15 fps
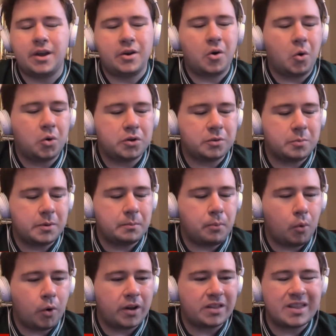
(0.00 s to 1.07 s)
an ultimate
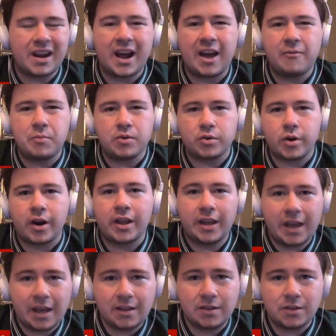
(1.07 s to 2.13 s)
point that I've been trying to
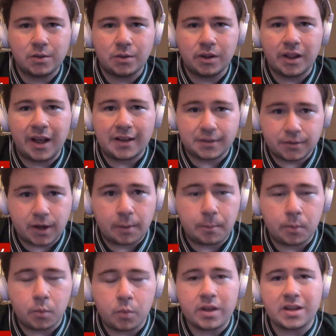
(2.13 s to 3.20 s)
get to the last couple
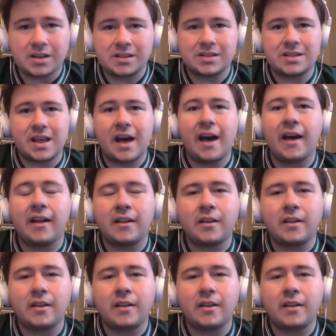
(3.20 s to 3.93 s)
of weeks, that